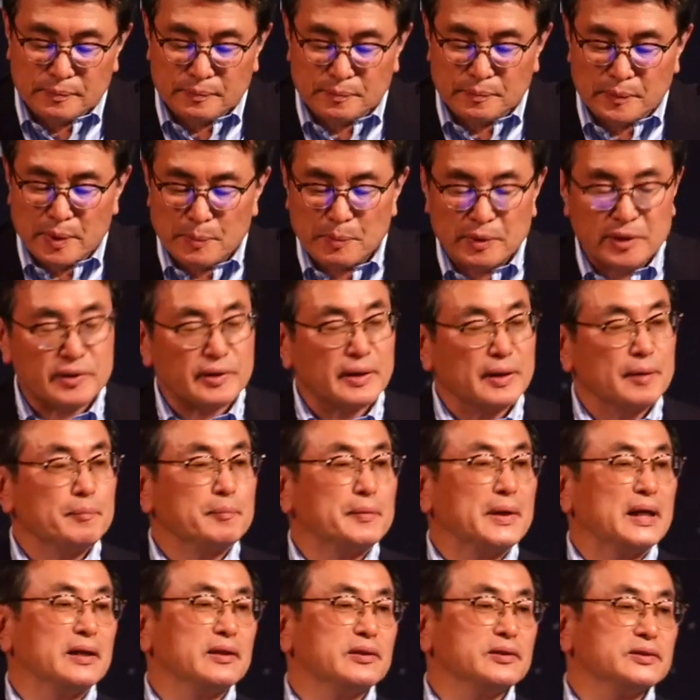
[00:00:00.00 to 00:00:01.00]
maybe 10
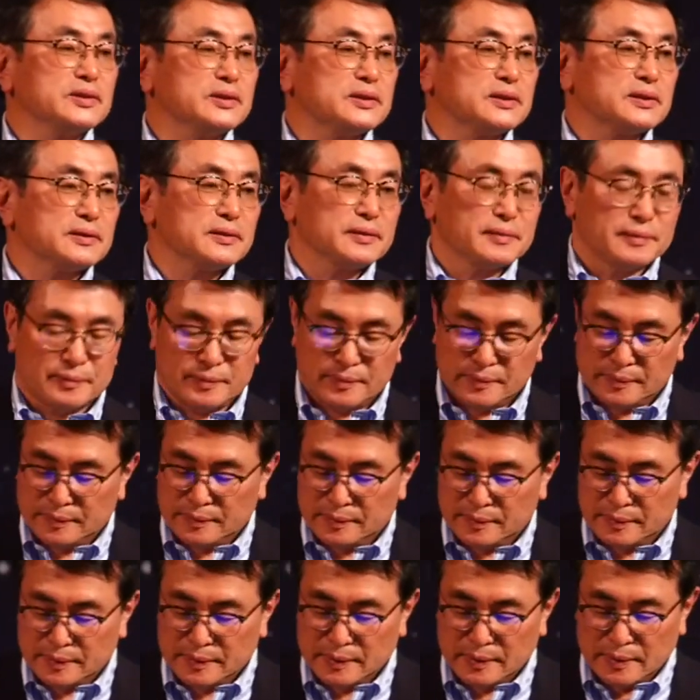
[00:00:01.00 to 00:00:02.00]
miles
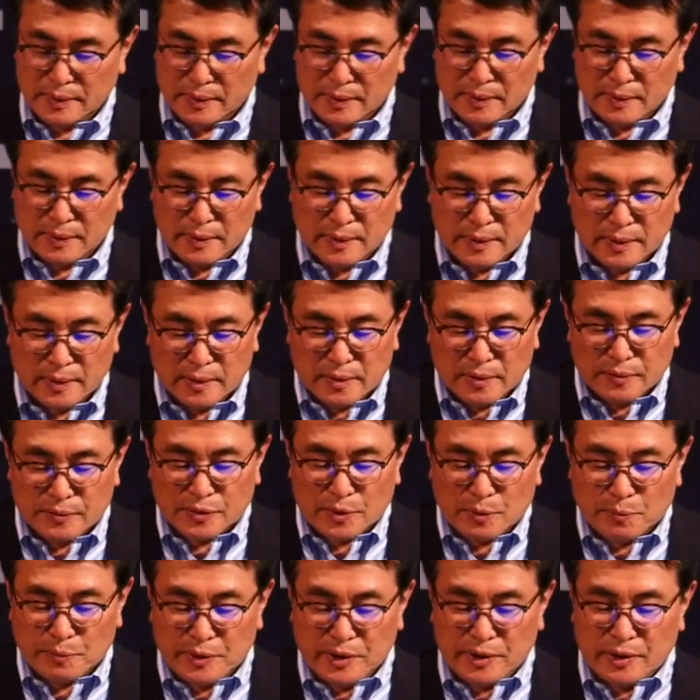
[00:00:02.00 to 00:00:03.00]

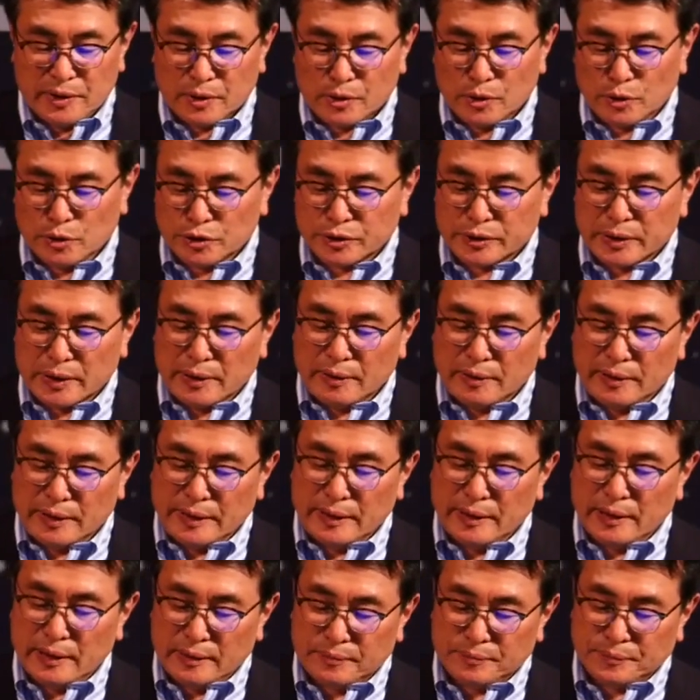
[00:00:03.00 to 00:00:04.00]
from the coastal
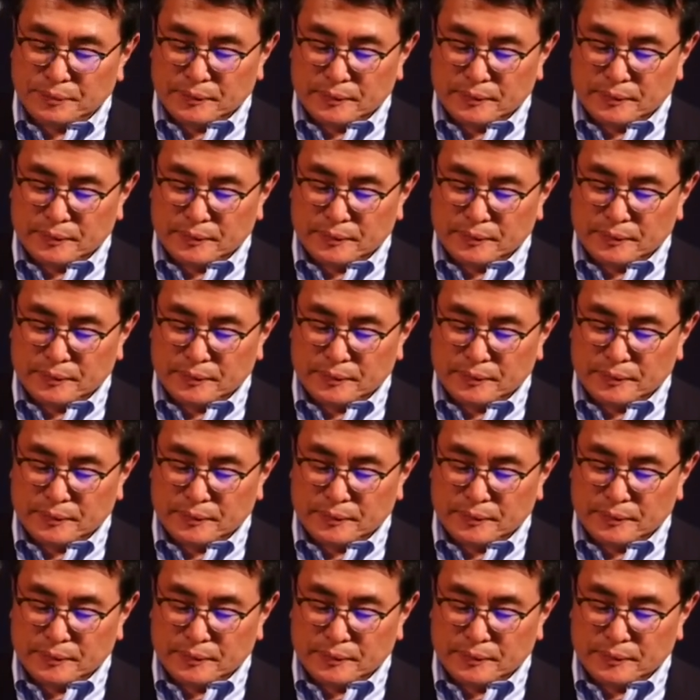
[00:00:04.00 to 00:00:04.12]
area.